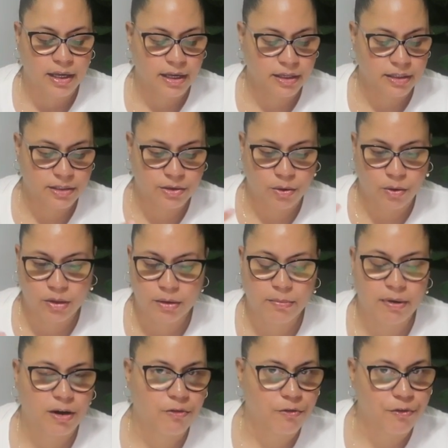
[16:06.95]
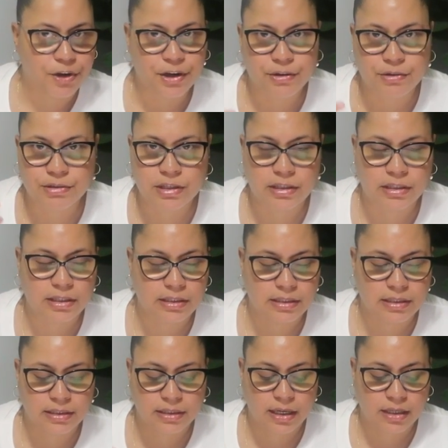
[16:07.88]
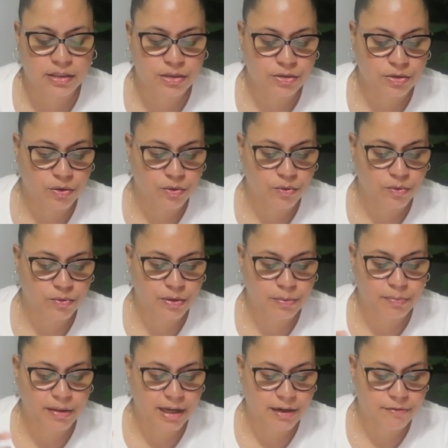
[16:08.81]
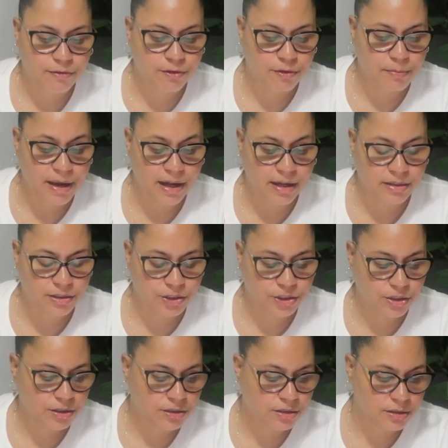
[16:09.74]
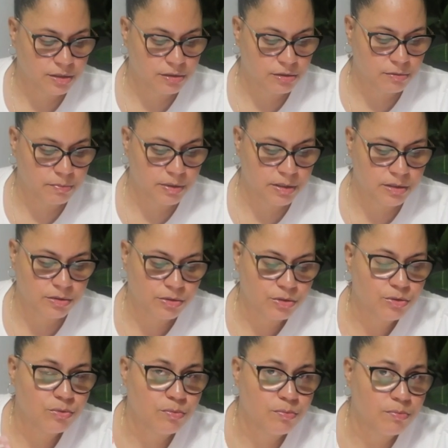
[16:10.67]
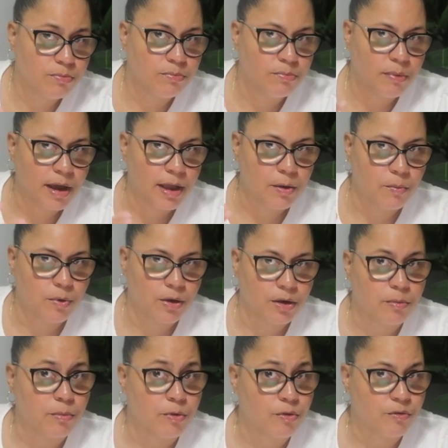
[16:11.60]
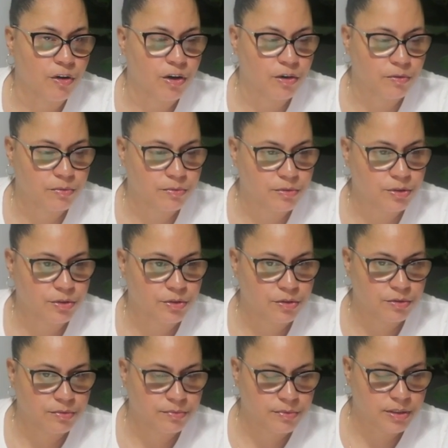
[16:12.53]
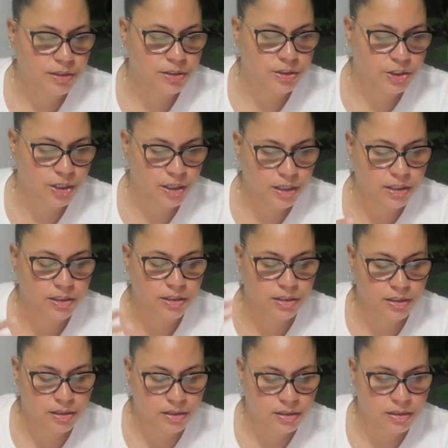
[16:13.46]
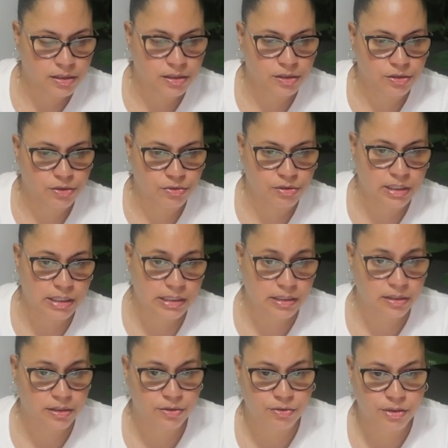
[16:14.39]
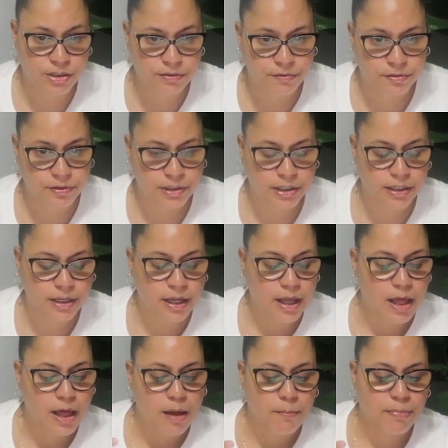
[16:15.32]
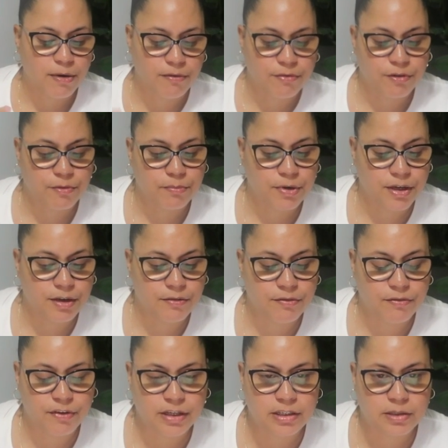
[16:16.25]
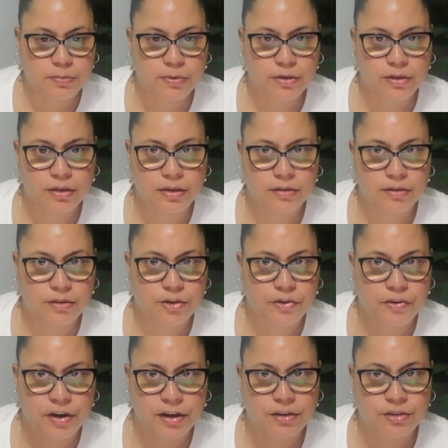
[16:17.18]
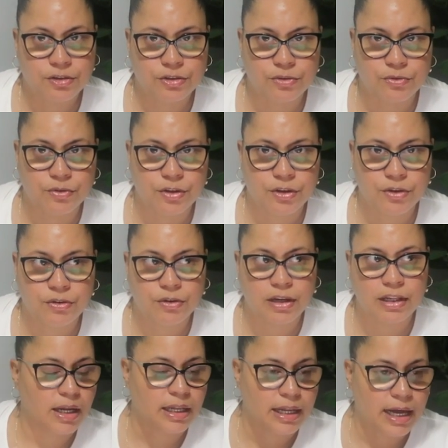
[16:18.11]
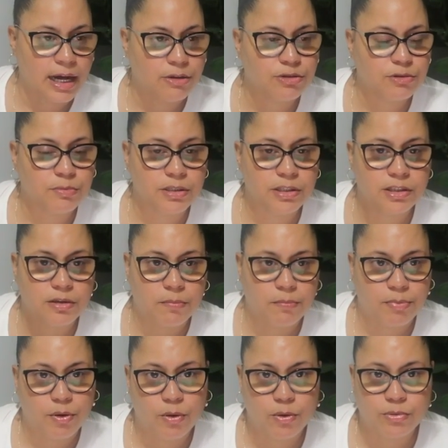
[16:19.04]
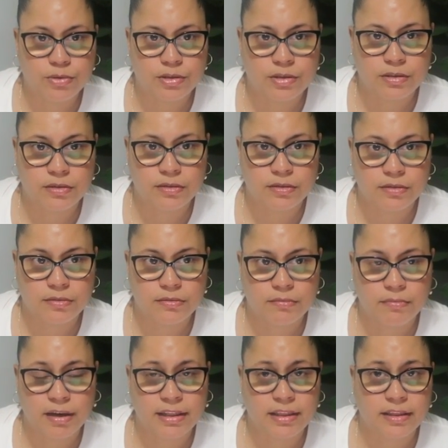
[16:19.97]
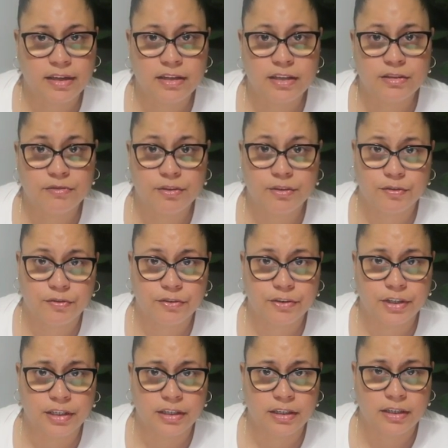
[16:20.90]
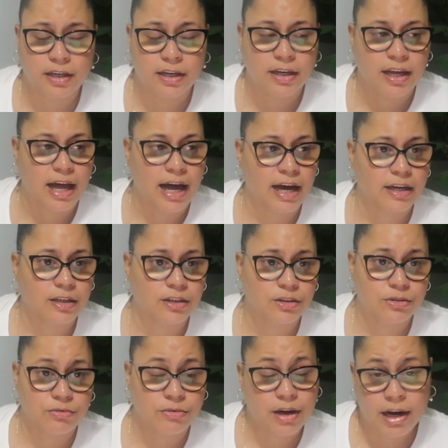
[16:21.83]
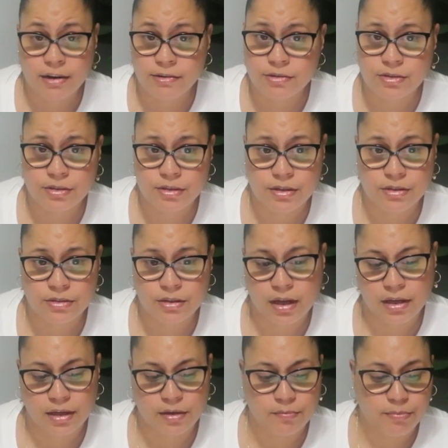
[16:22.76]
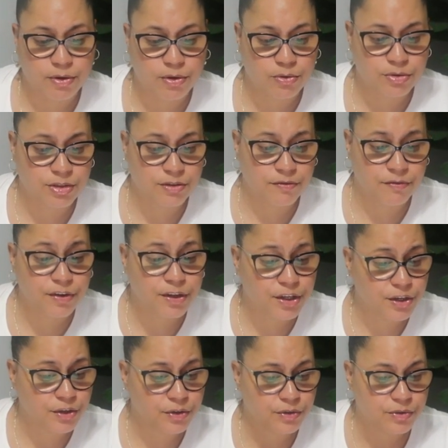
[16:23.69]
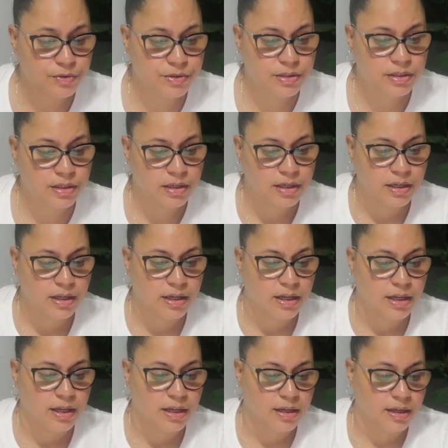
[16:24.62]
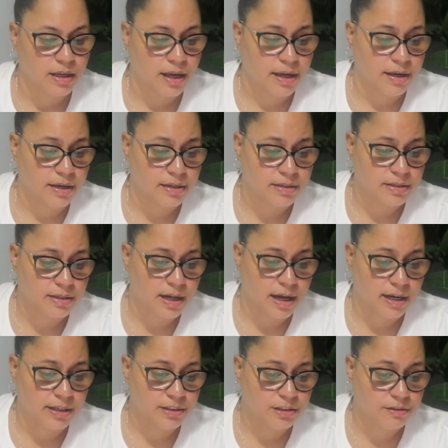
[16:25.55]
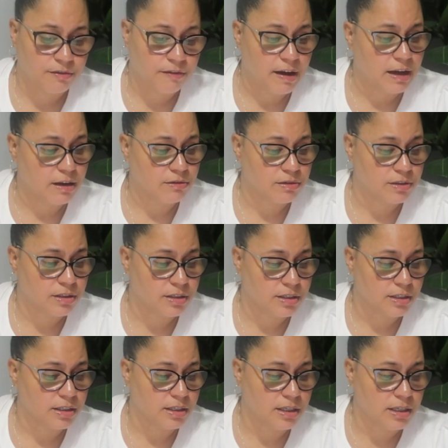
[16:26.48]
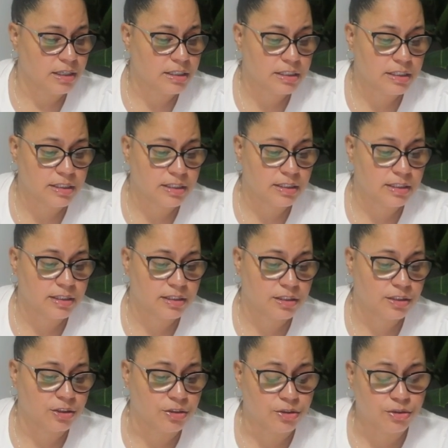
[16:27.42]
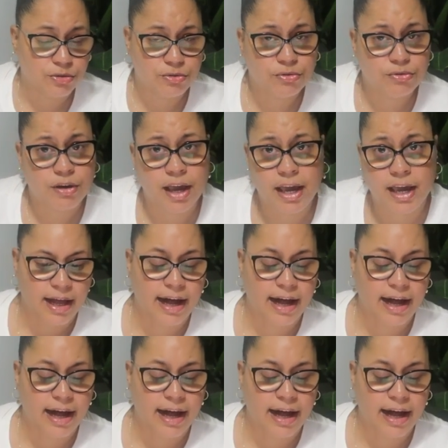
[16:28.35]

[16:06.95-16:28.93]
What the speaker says: It's all about reels and things like that. So the platform has changed a little bit, so you might want to move on, you know, and change and do things a little differently. But for me, Facebook Creator Studio allows me to post my things for free. I can do carousels, I can post videos, and I just found it easy to do.